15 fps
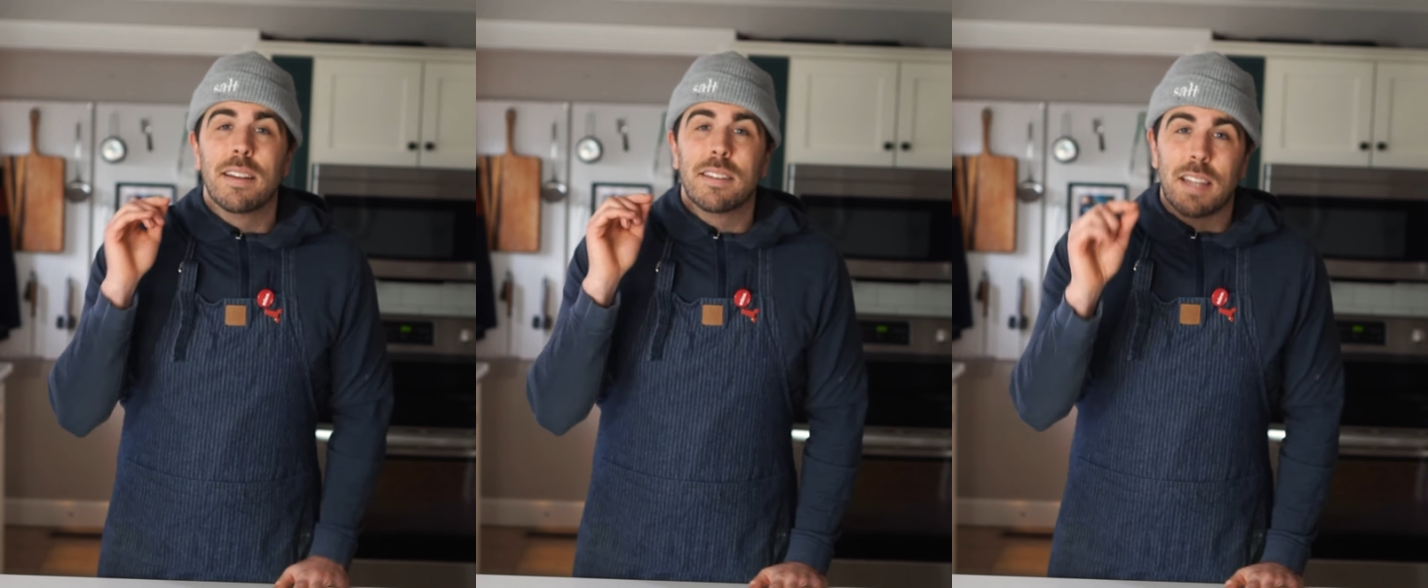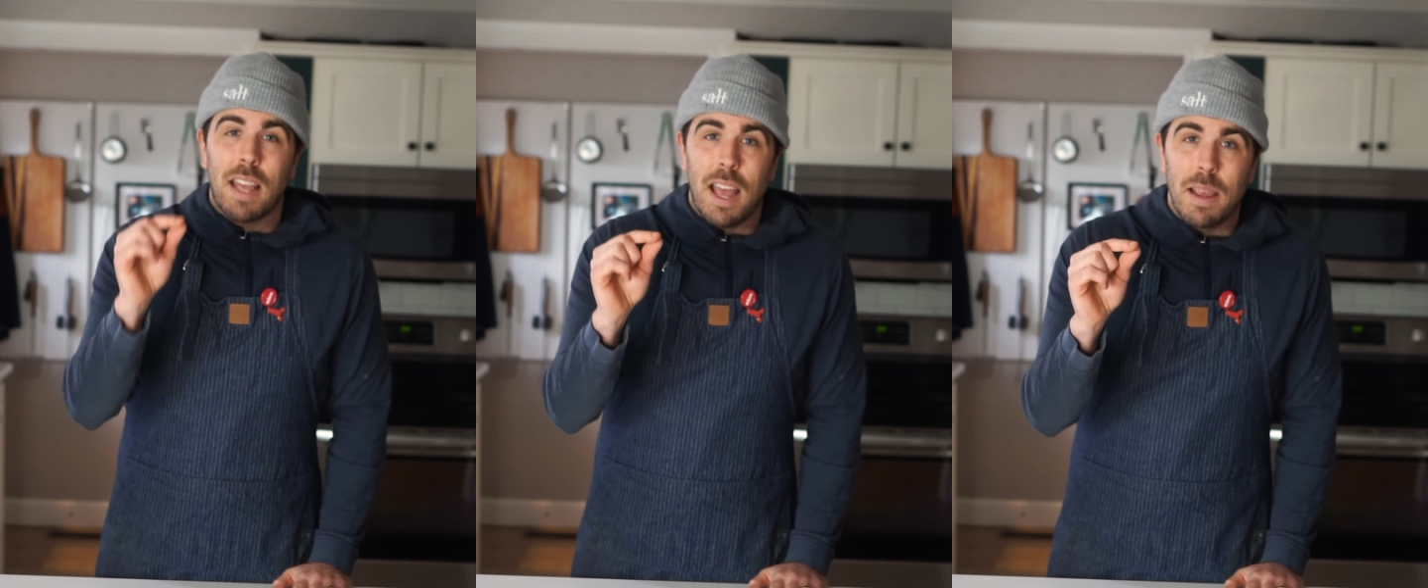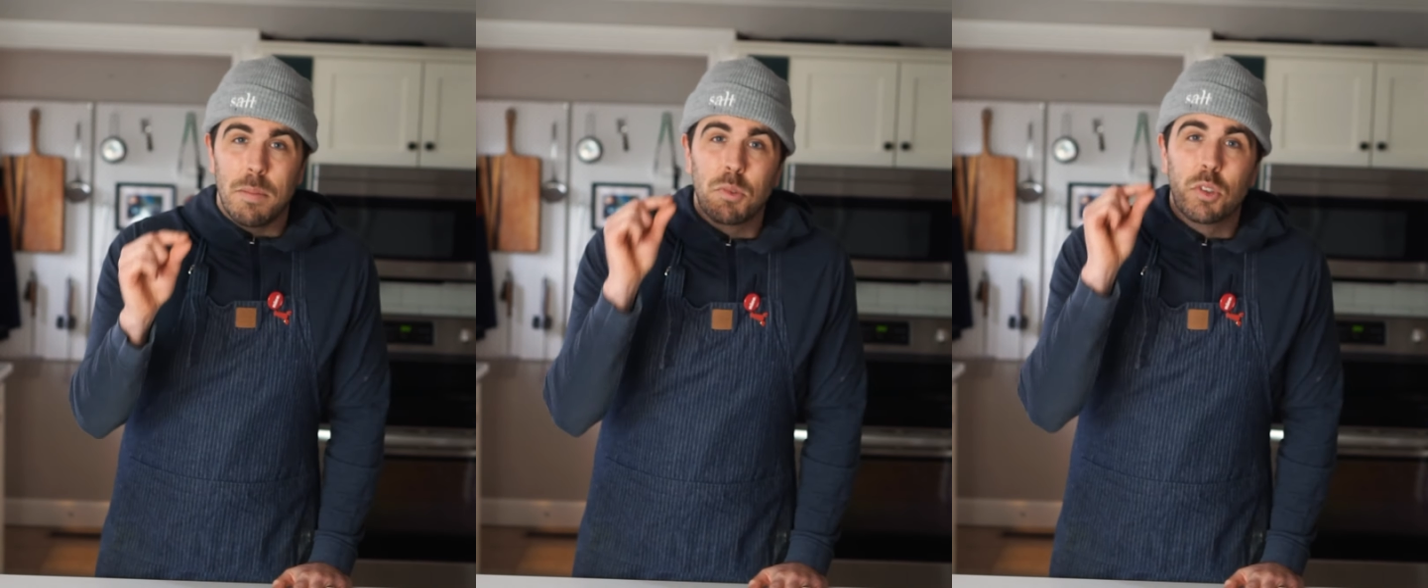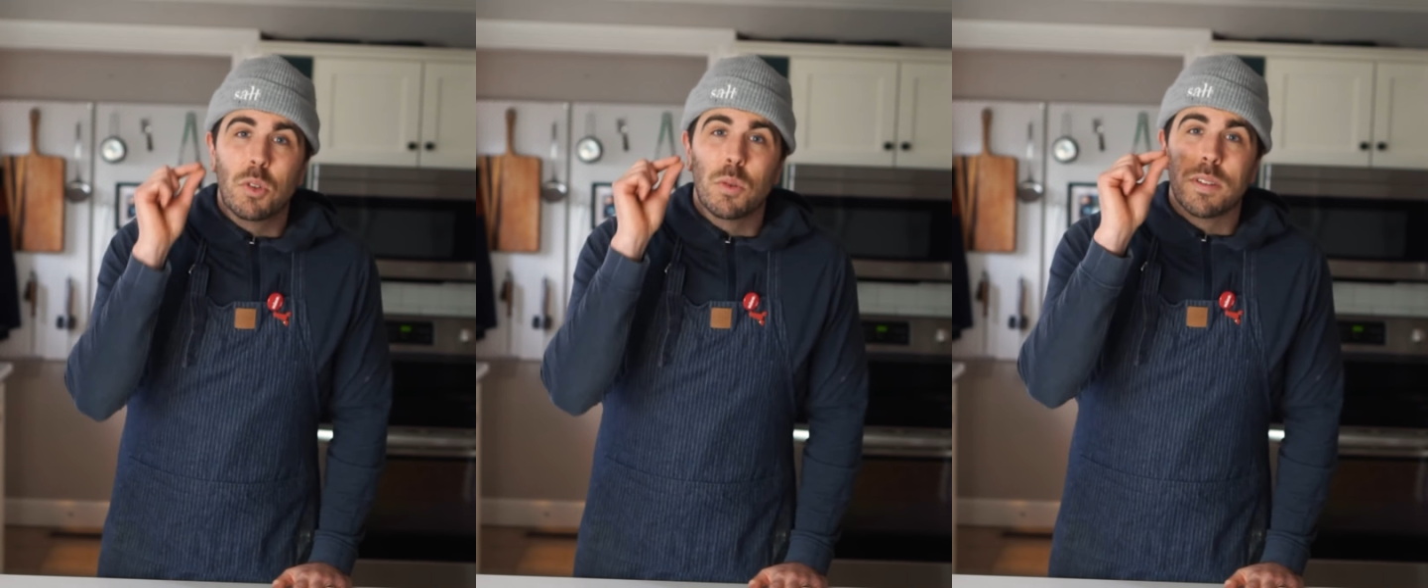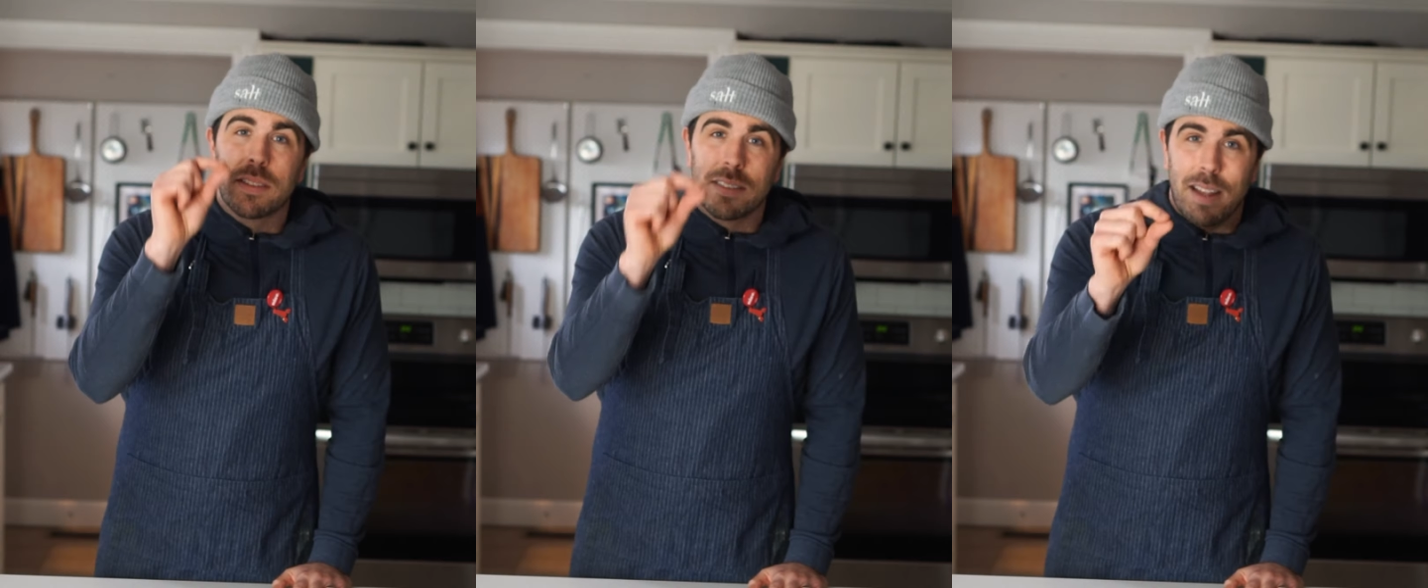Time
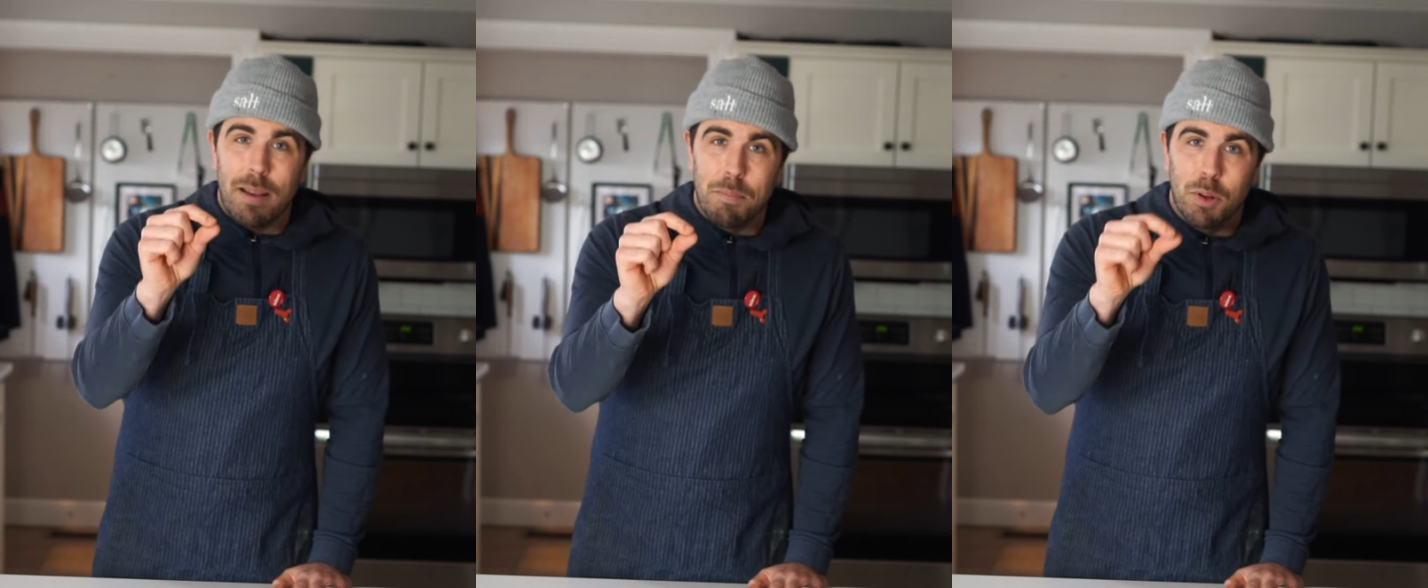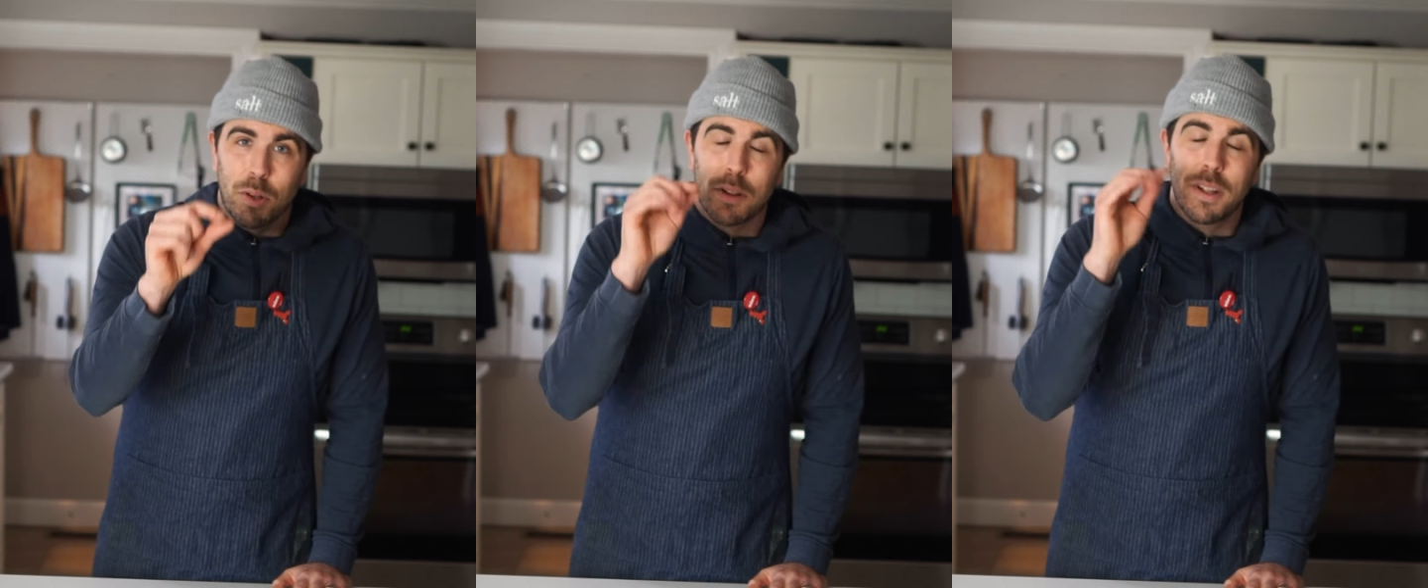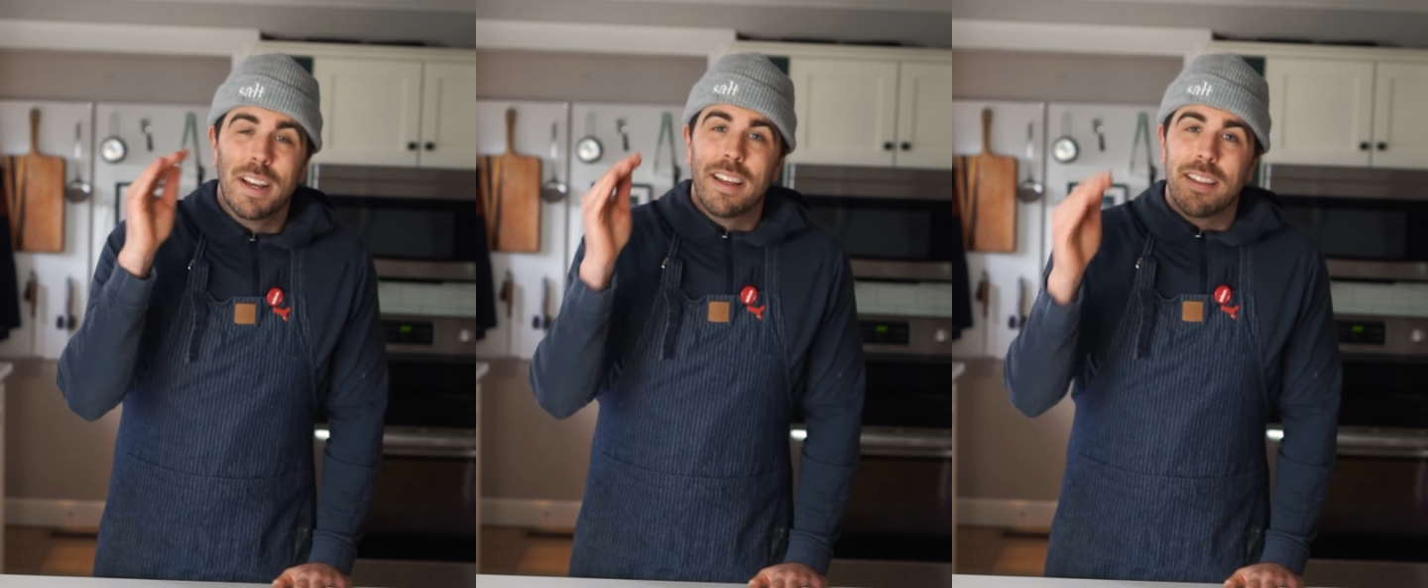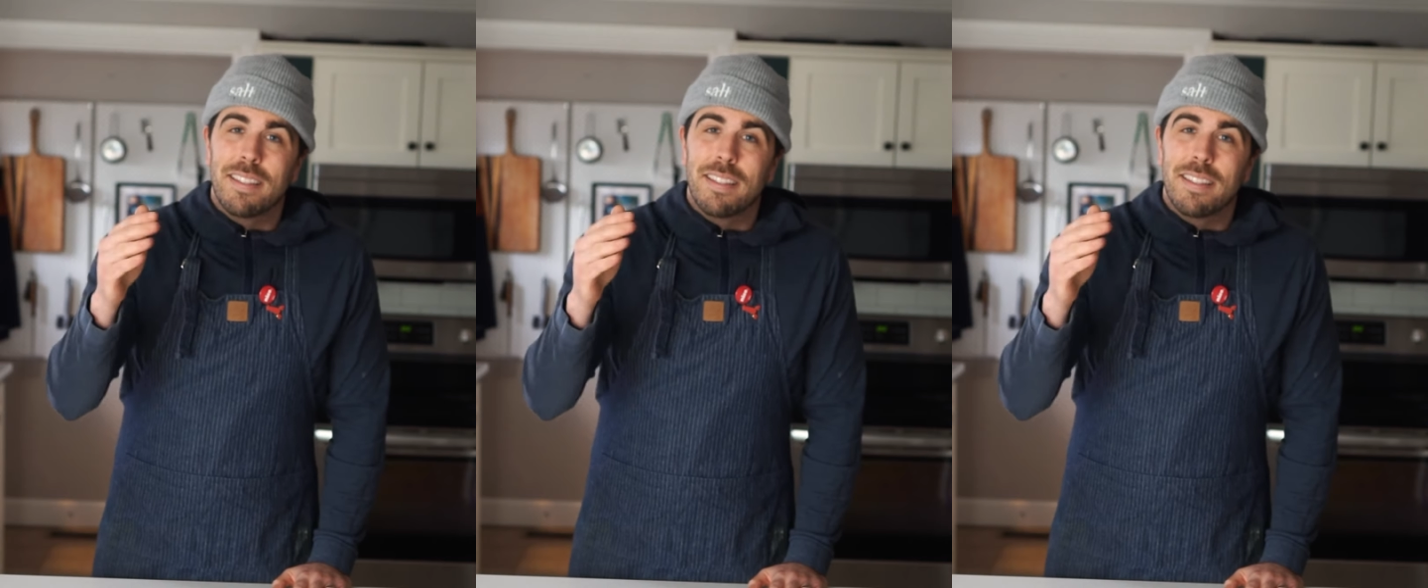to assemble